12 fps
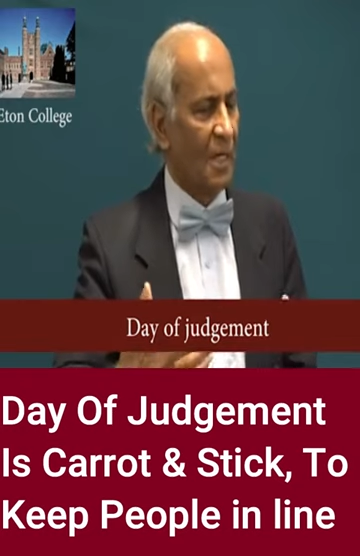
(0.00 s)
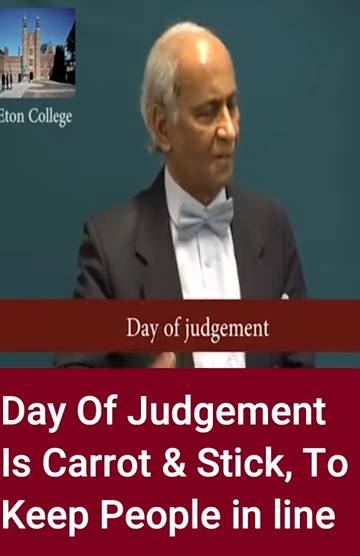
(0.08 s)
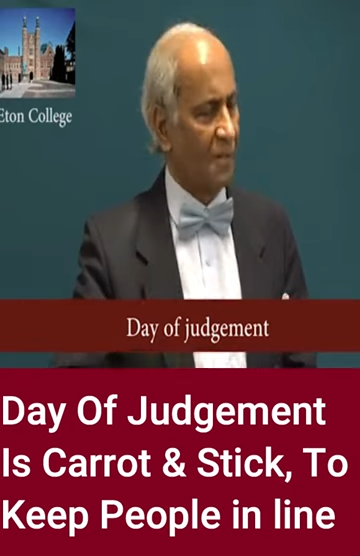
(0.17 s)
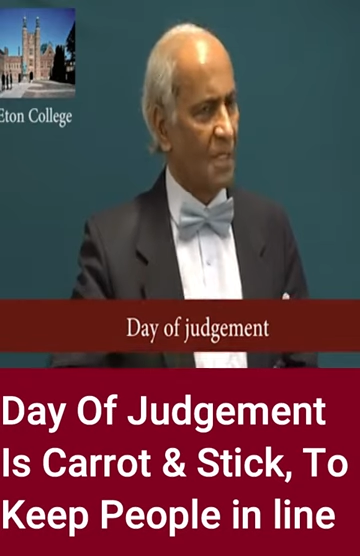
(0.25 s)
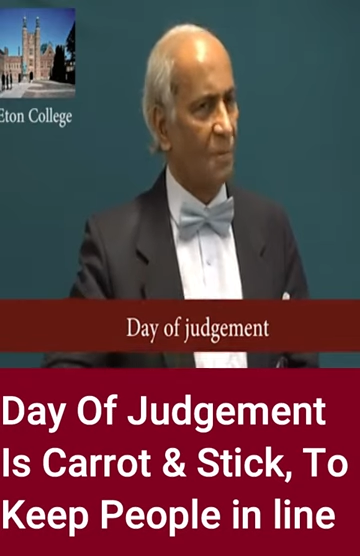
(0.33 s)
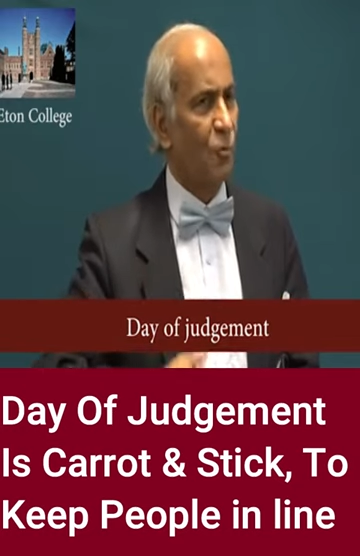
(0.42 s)
and
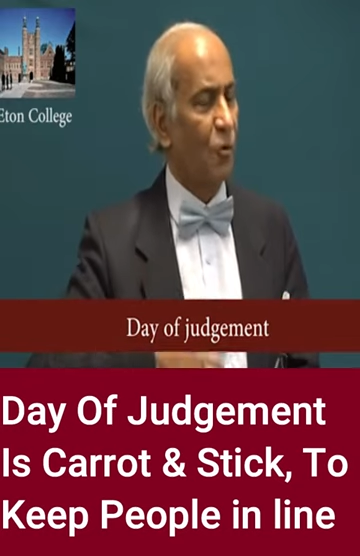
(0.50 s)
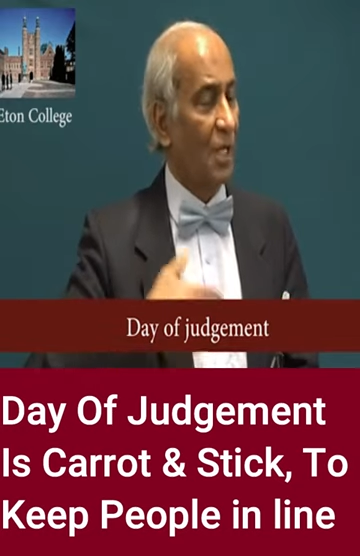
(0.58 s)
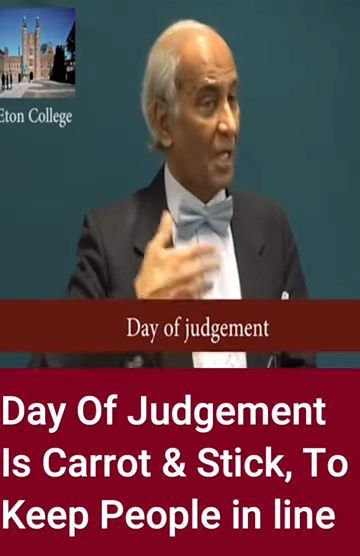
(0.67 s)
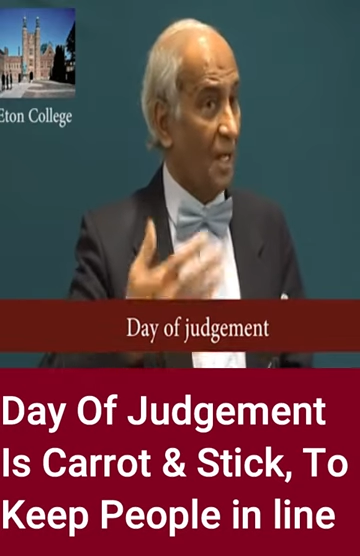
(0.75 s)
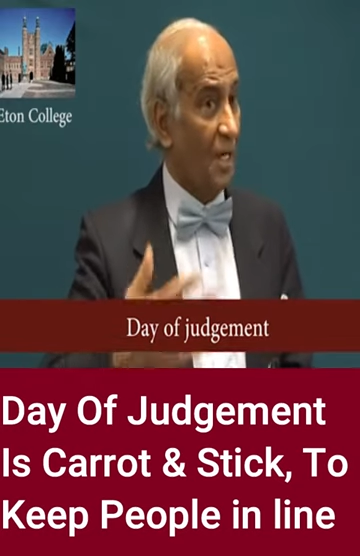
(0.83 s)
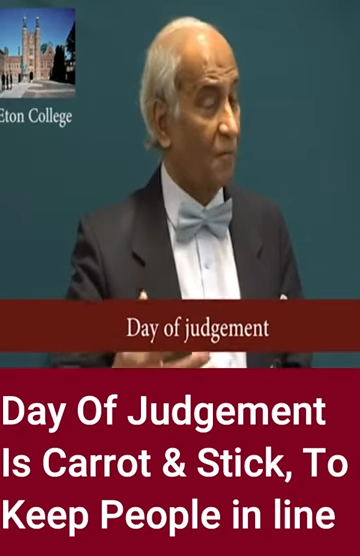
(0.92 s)
it will come to an
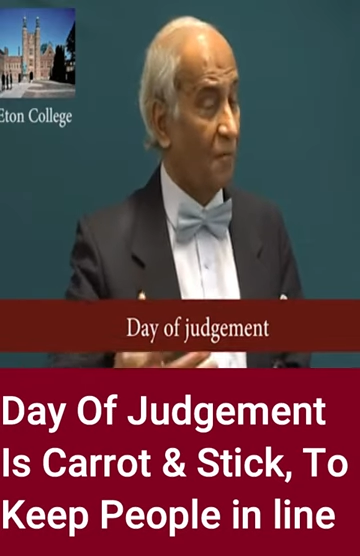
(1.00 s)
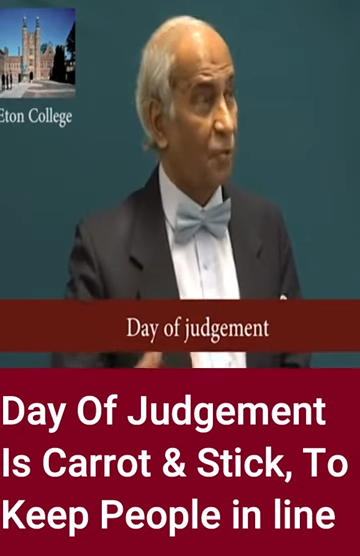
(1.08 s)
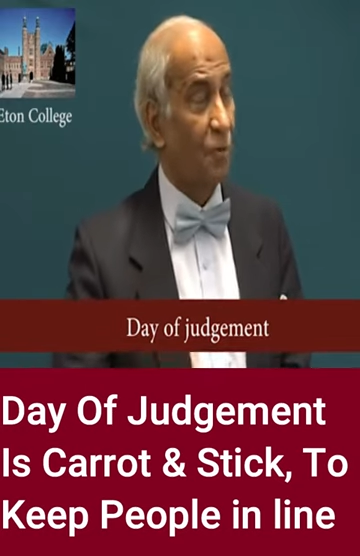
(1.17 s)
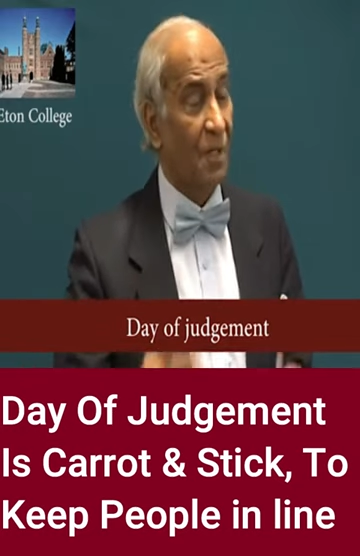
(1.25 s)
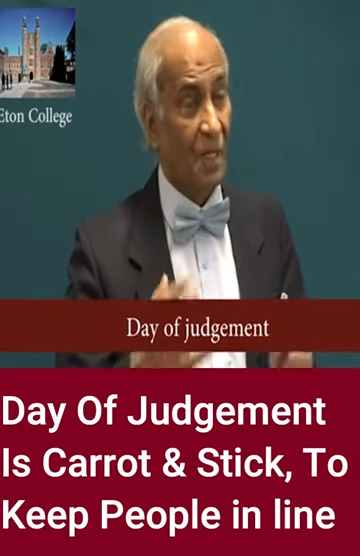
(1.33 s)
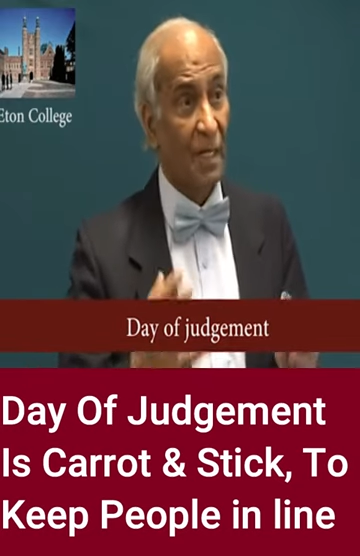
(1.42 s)
end when
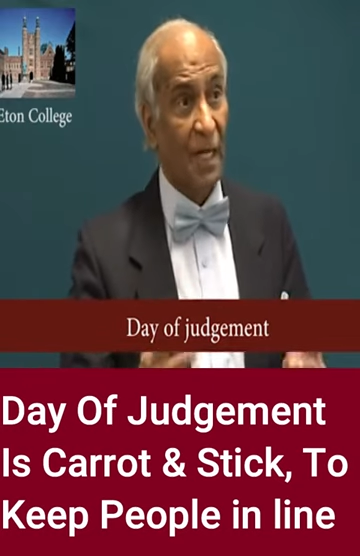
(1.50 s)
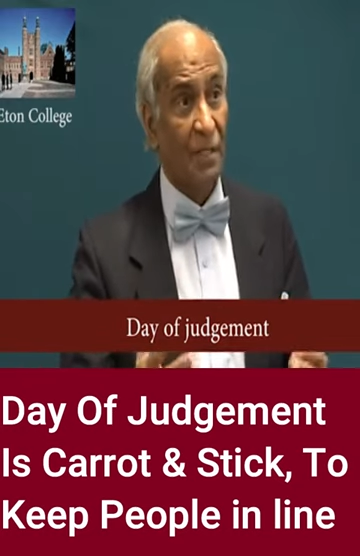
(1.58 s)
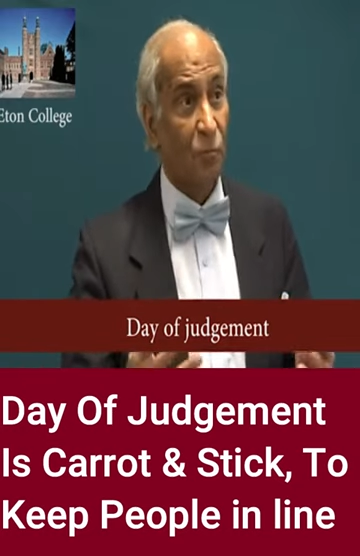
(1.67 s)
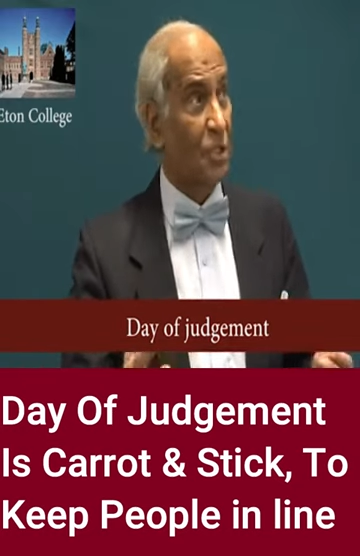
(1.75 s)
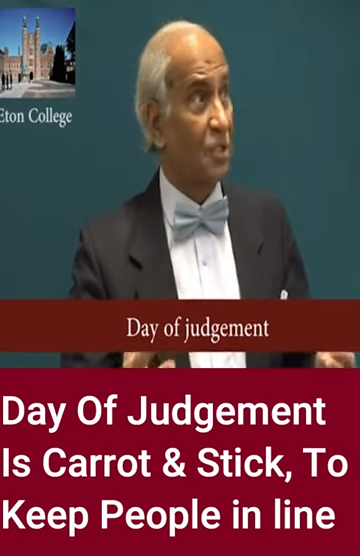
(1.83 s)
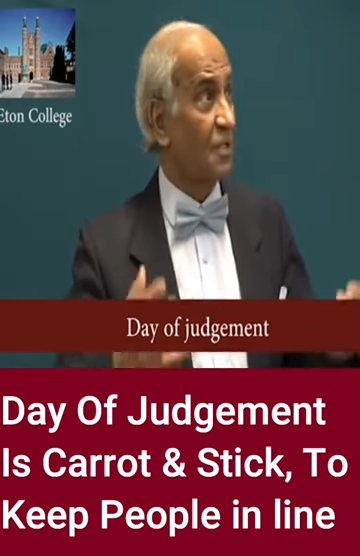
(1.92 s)
you
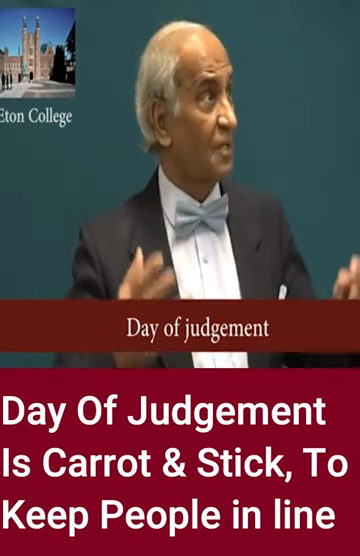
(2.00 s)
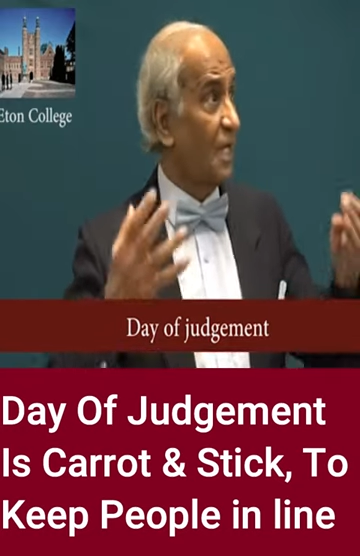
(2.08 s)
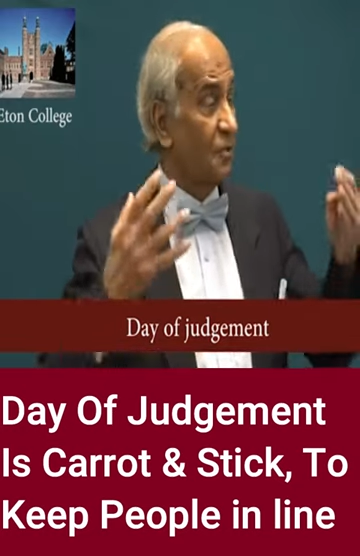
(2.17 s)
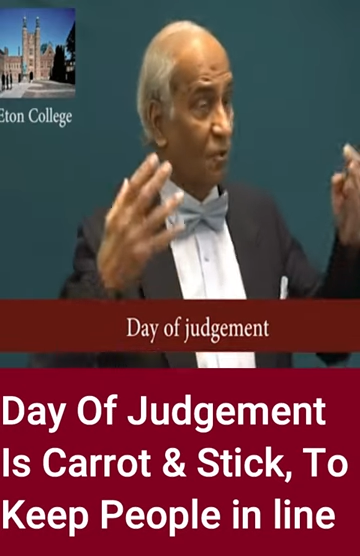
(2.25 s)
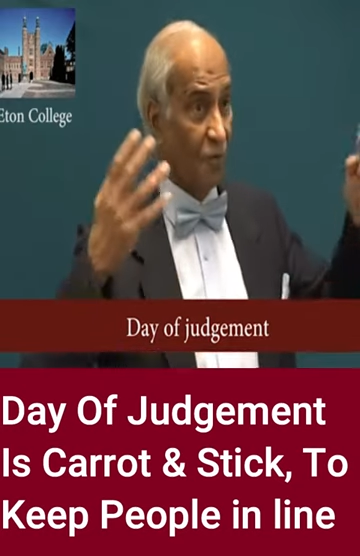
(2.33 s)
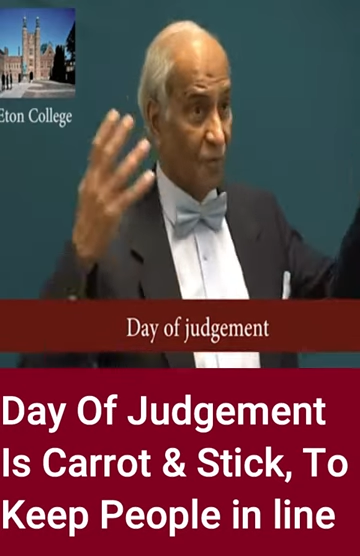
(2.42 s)
realize what is the
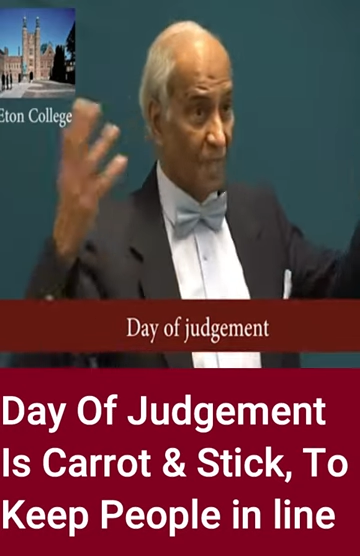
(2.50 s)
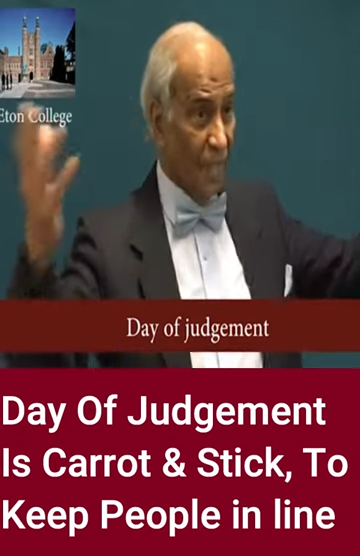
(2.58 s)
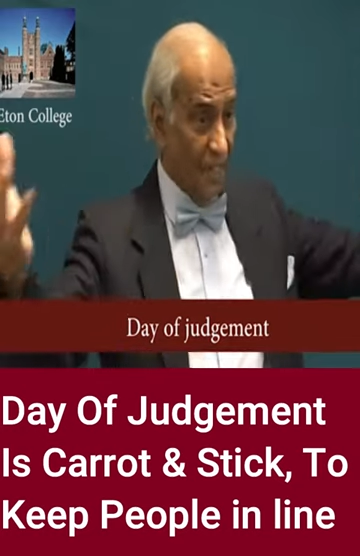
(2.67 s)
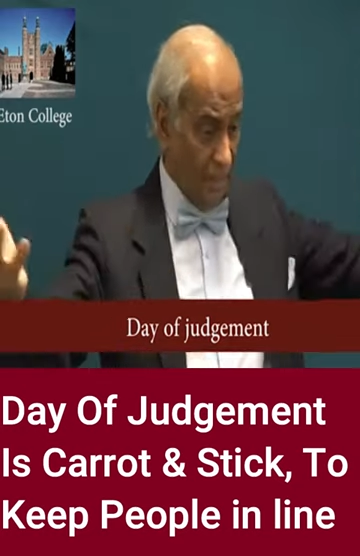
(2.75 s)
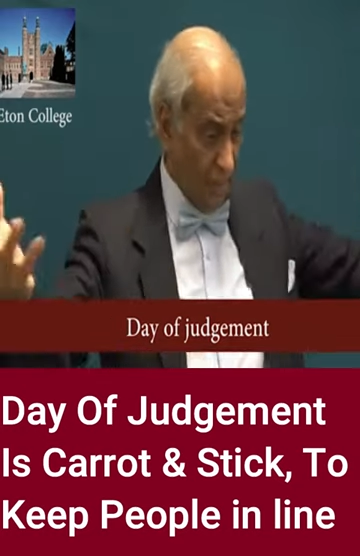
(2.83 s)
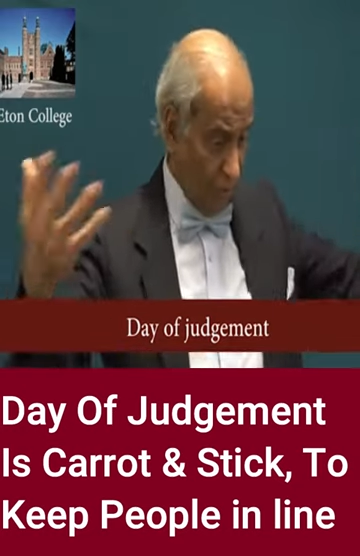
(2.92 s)
nature of
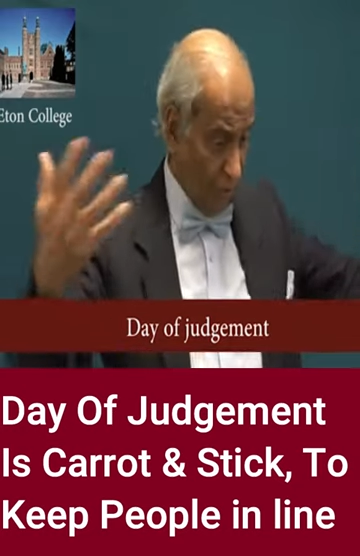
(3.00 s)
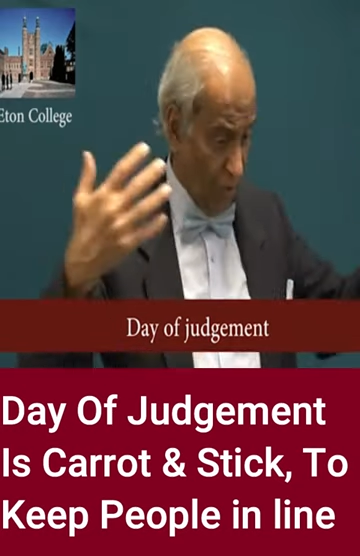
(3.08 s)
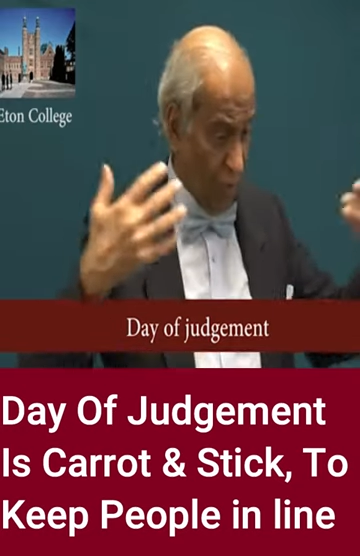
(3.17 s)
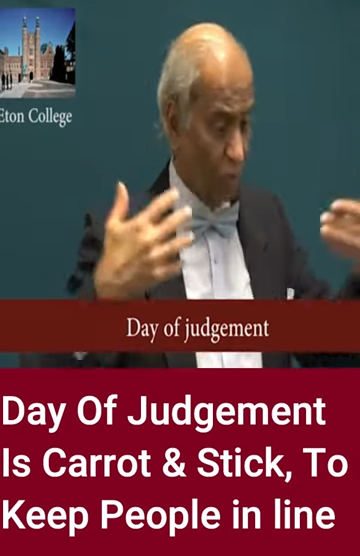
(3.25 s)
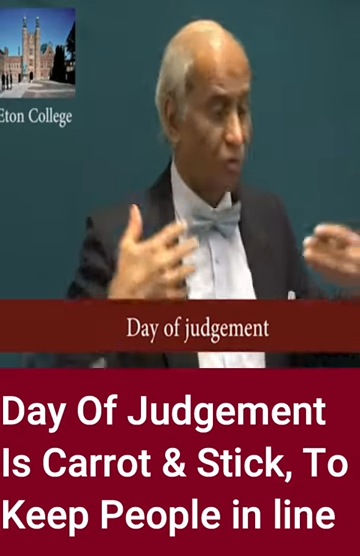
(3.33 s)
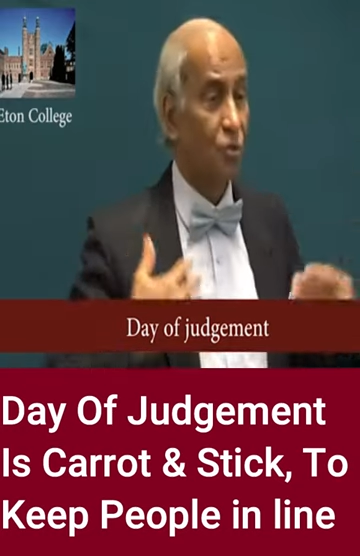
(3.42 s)
reality, what is
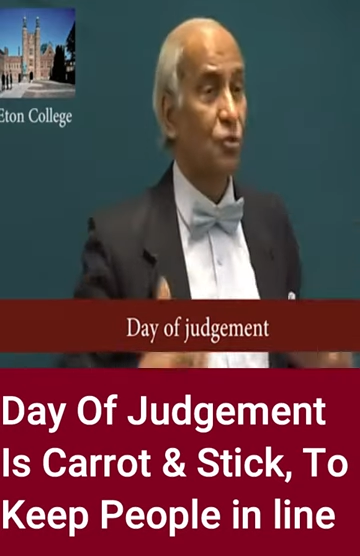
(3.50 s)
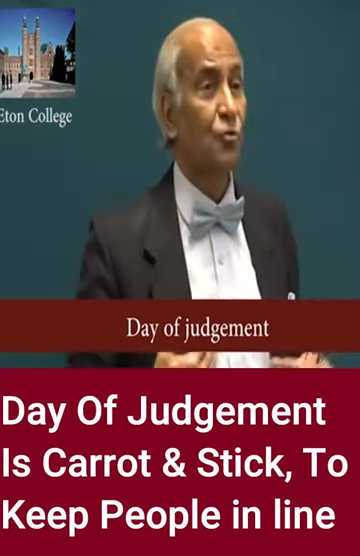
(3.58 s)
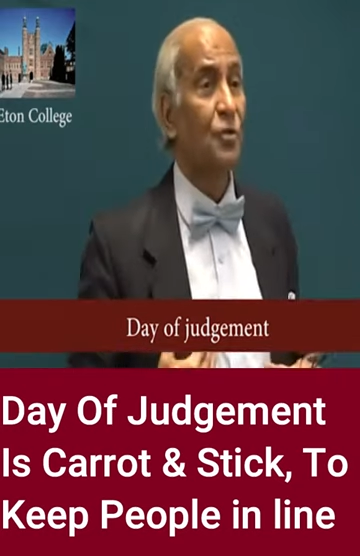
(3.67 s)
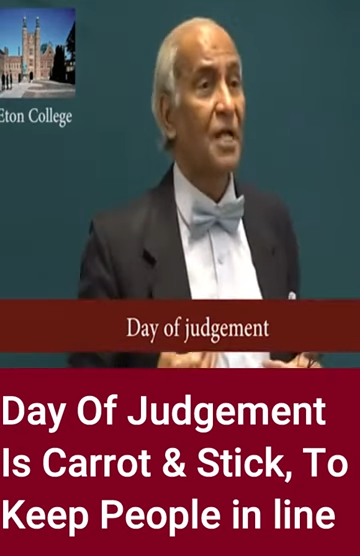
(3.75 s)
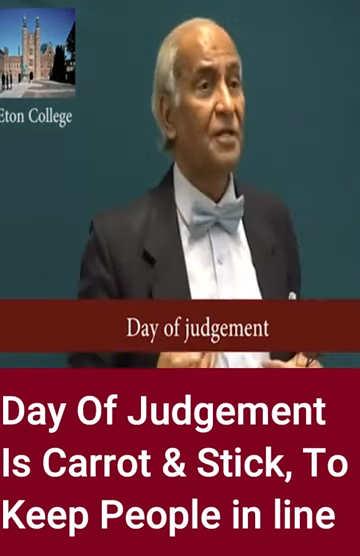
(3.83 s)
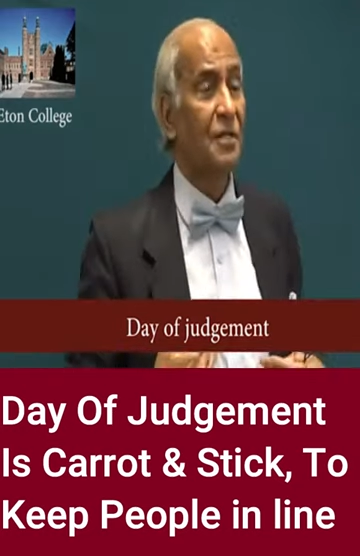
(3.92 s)
your own true
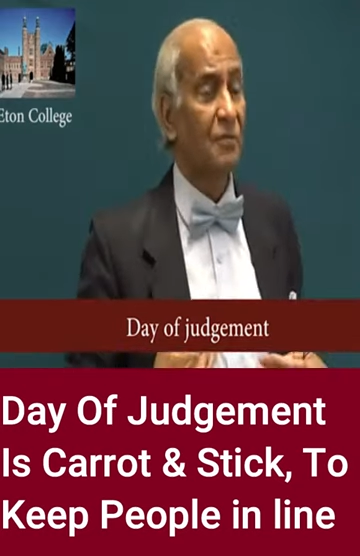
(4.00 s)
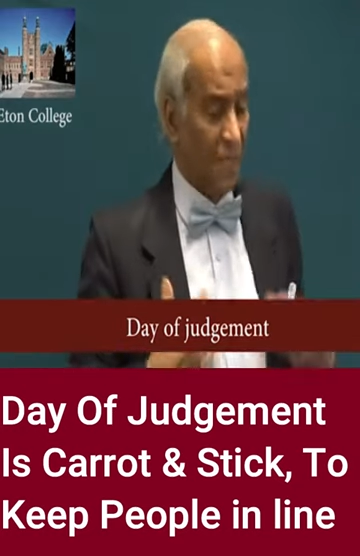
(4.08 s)
nature.